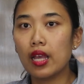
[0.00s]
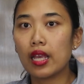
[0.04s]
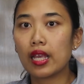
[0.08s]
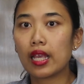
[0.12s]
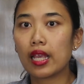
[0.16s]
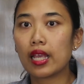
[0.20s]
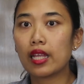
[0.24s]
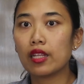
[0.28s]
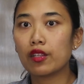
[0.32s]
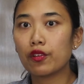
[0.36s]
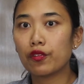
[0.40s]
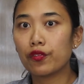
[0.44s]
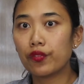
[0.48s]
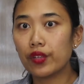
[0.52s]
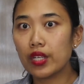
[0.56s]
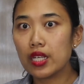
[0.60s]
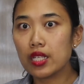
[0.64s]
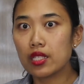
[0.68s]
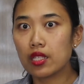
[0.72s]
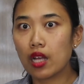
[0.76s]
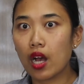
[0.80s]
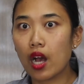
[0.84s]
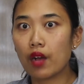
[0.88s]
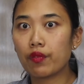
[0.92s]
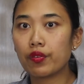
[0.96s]
in the first
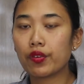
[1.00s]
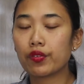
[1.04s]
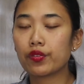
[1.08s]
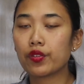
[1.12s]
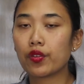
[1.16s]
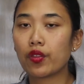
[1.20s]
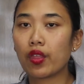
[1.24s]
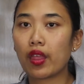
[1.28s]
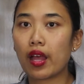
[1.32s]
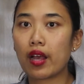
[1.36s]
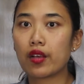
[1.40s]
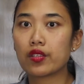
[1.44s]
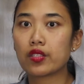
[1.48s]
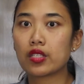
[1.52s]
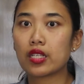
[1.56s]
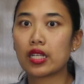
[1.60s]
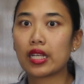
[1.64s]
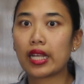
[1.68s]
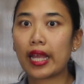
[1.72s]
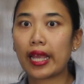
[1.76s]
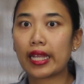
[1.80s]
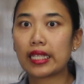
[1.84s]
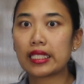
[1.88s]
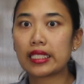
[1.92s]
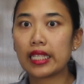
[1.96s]
half of
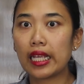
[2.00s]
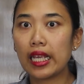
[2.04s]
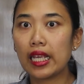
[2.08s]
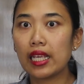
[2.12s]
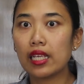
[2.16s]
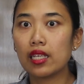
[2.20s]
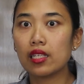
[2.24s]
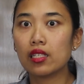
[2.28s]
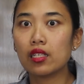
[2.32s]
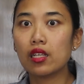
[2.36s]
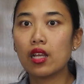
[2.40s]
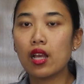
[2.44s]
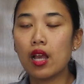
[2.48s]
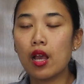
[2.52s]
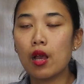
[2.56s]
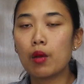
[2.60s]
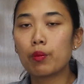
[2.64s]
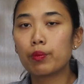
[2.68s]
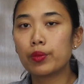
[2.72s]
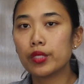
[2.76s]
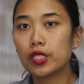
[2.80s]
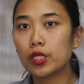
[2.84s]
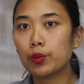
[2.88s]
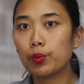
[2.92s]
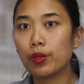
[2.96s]
2018,
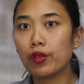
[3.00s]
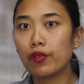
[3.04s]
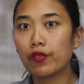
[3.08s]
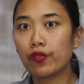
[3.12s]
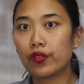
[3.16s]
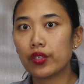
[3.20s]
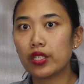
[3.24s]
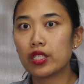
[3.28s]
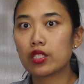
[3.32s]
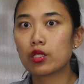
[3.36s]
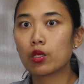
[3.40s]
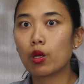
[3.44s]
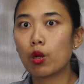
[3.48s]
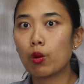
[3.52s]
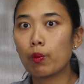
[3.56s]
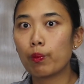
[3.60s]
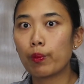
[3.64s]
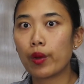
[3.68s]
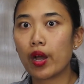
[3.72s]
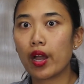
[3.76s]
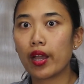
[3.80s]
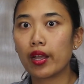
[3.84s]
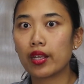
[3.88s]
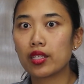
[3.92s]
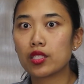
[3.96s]
Brisbane first home
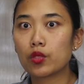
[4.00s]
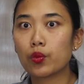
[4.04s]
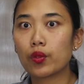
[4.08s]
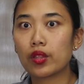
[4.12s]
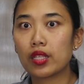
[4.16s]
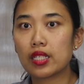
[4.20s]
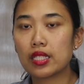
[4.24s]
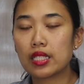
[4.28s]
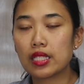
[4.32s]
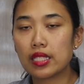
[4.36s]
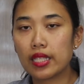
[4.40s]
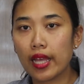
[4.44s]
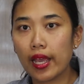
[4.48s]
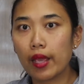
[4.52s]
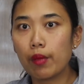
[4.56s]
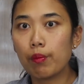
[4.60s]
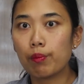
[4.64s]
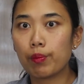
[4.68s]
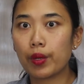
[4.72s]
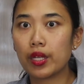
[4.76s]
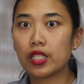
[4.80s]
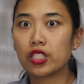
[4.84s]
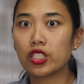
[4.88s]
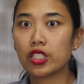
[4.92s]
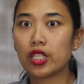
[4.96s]
buyers with the same
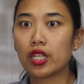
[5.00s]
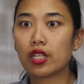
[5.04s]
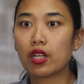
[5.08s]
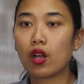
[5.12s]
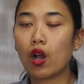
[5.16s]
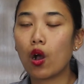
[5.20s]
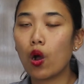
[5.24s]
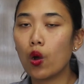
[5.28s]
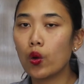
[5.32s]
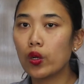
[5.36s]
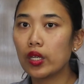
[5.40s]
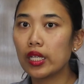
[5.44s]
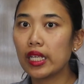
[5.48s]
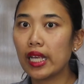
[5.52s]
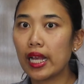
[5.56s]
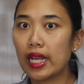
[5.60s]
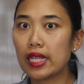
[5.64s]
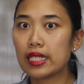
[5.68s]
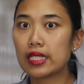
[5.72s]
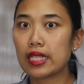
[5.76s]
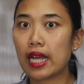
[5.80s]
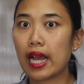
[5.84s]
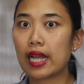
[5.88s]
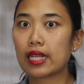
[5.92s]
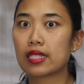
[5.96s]
budget only
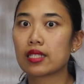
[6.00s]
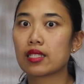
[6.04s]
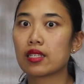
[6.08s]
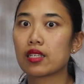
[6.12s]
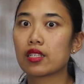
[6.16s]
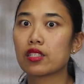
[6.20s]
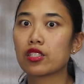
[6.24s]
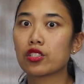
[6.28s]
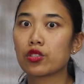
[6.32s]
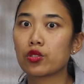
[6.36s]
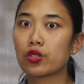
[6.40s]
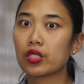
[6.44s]
has access to